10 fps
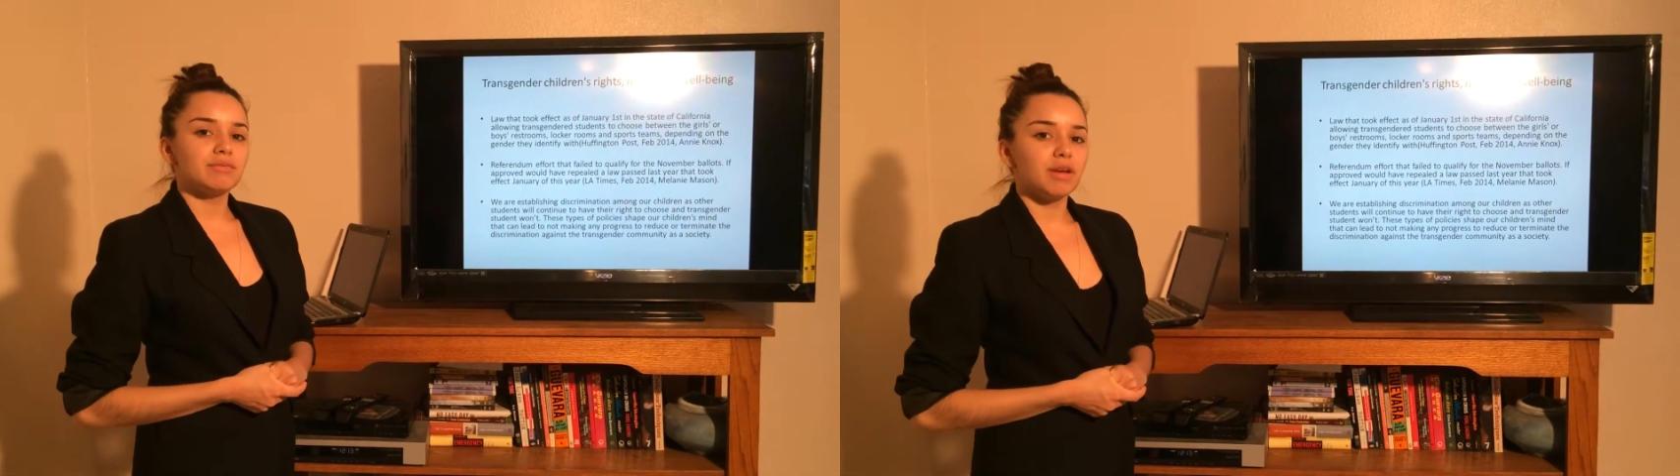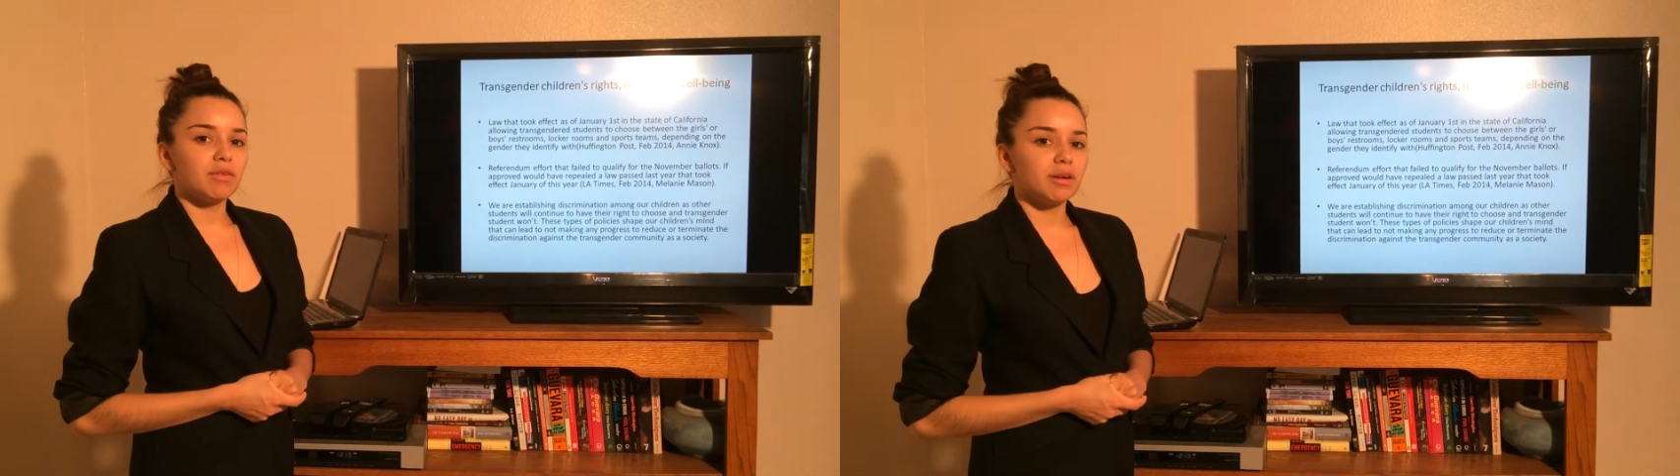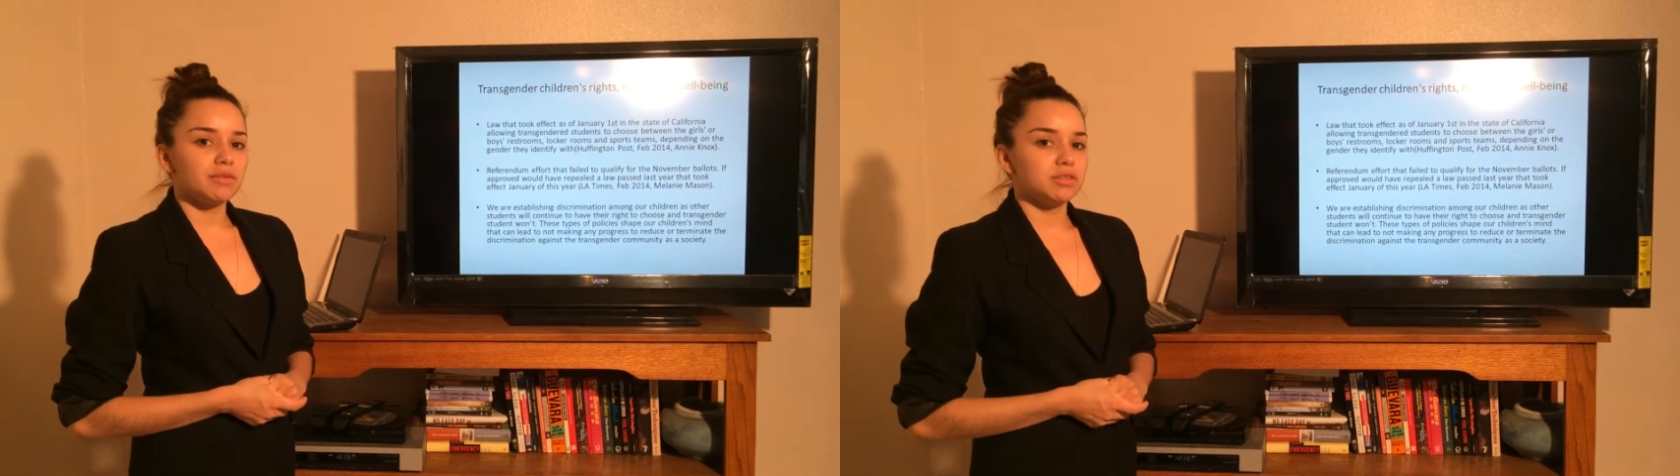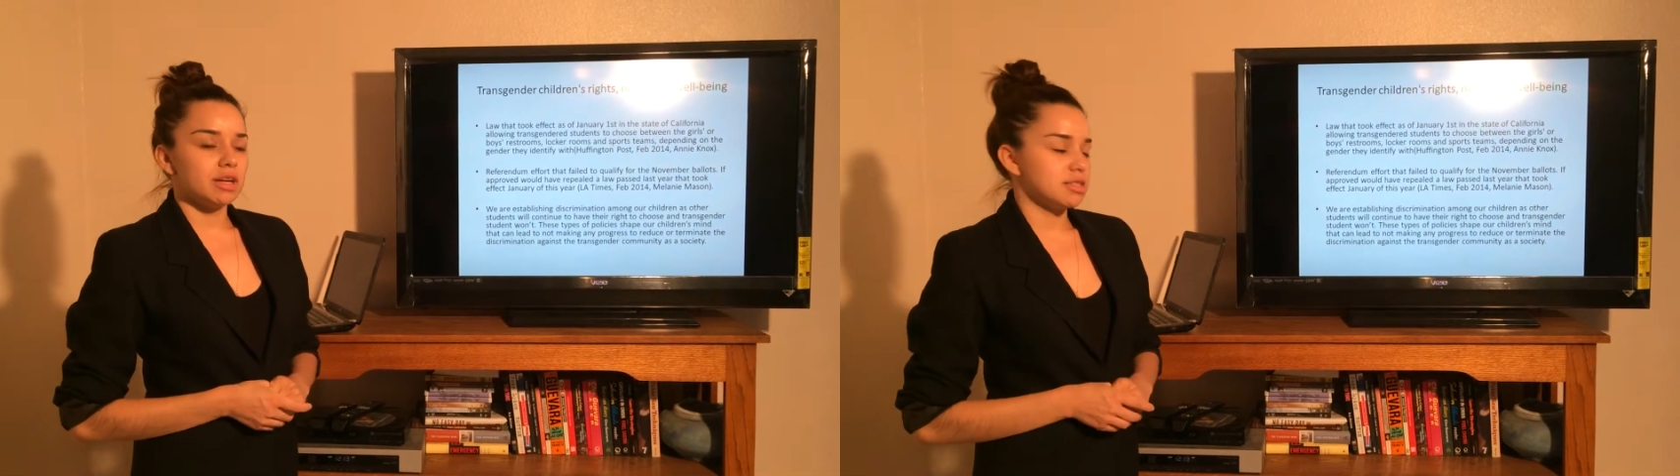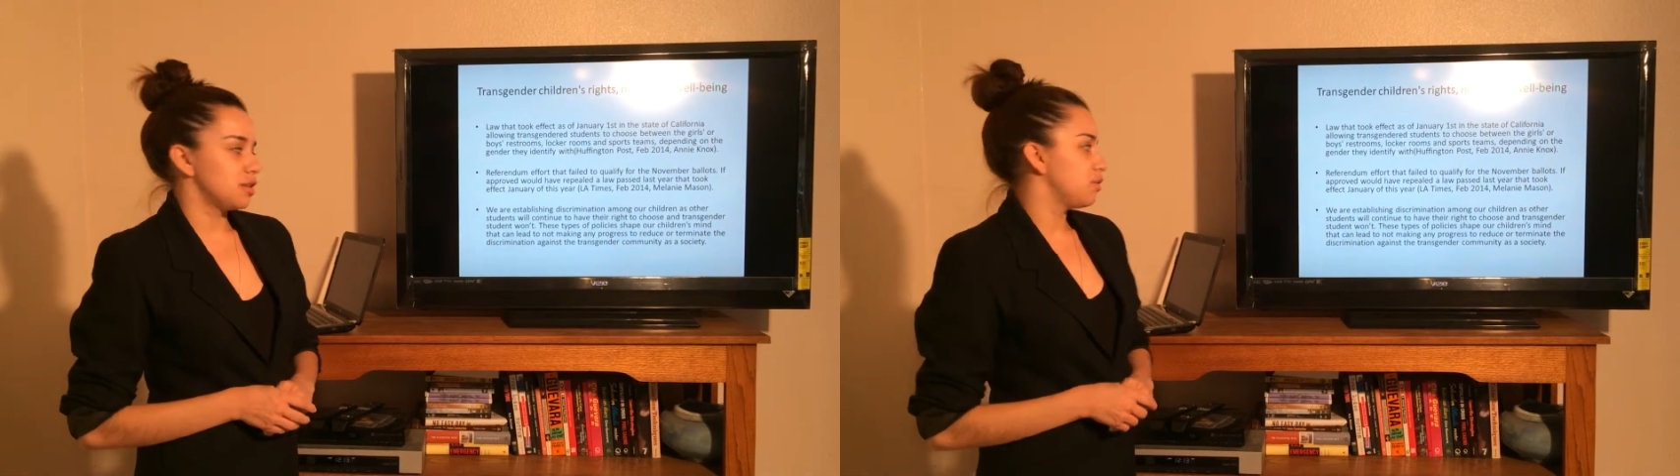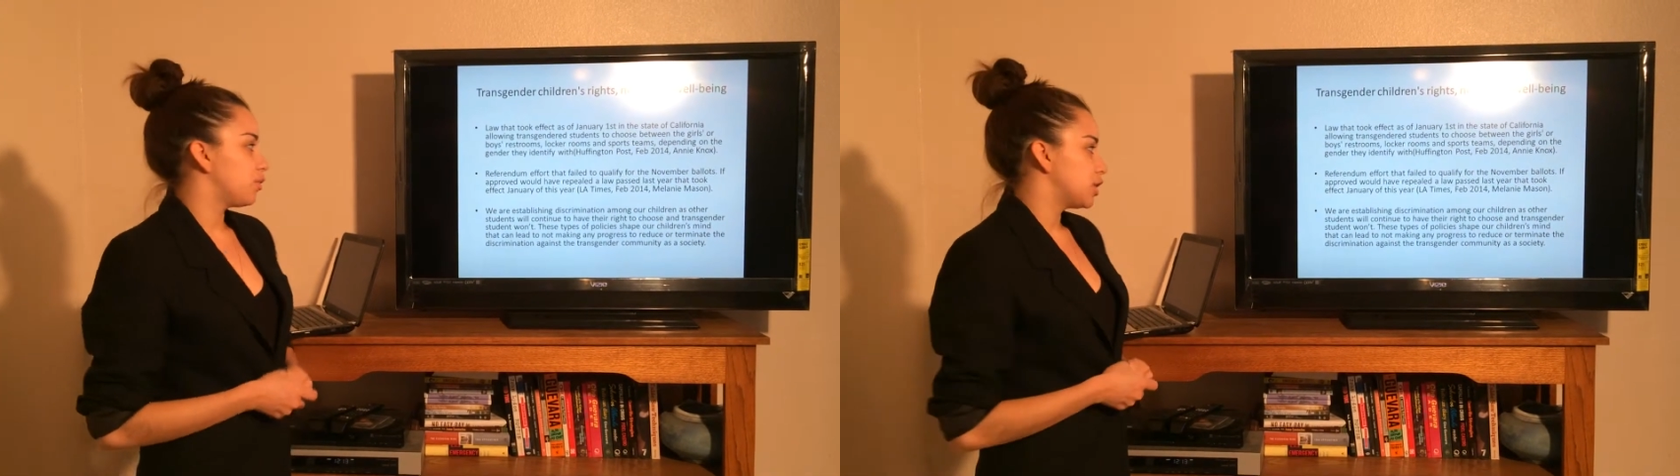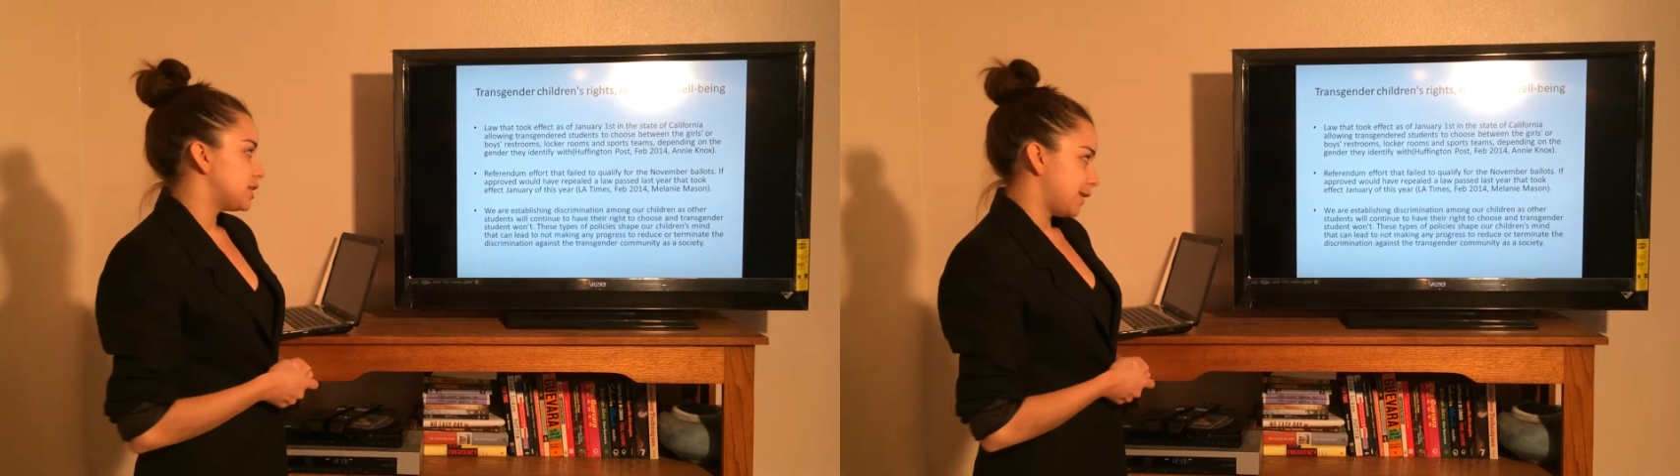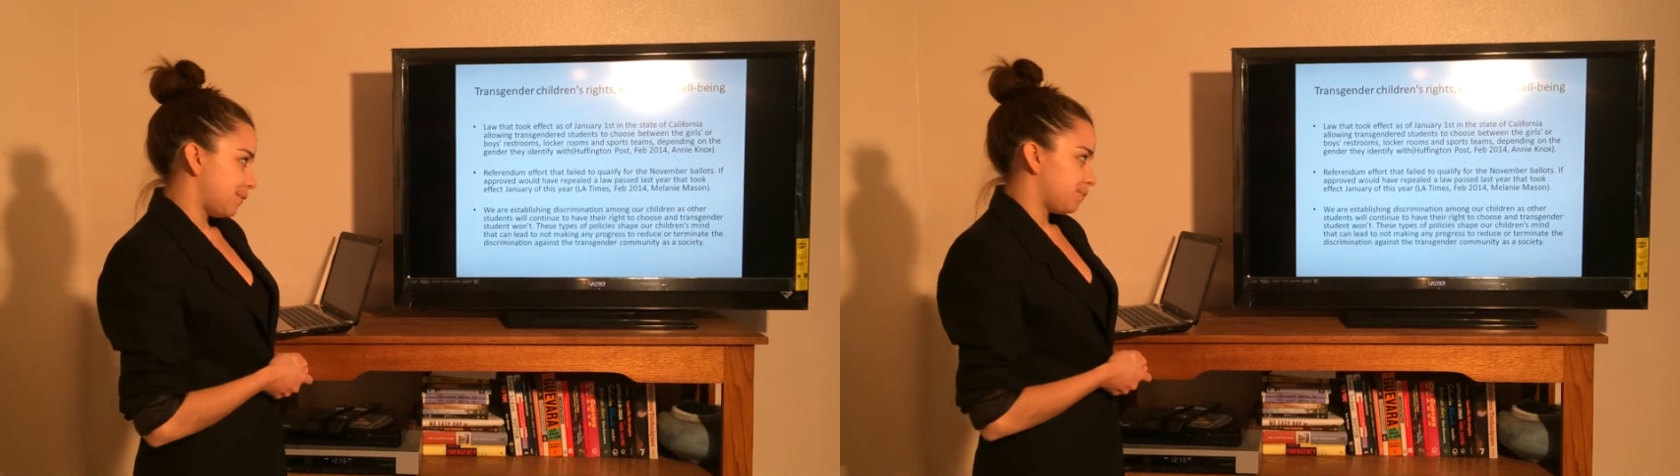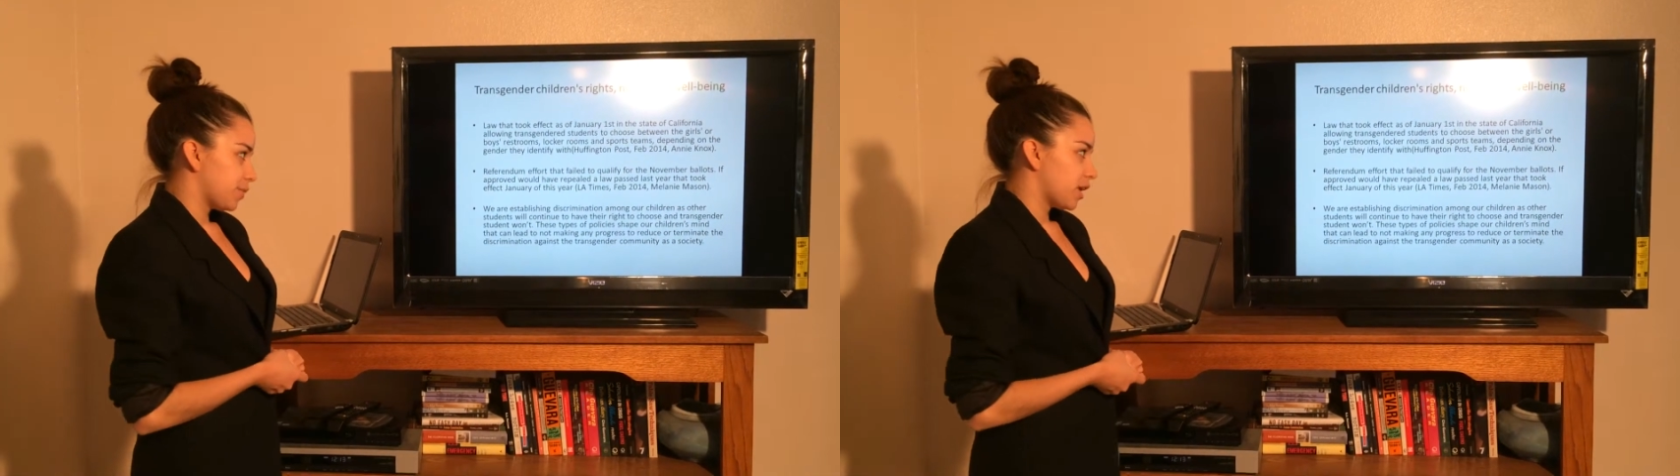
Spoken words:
February of 2014.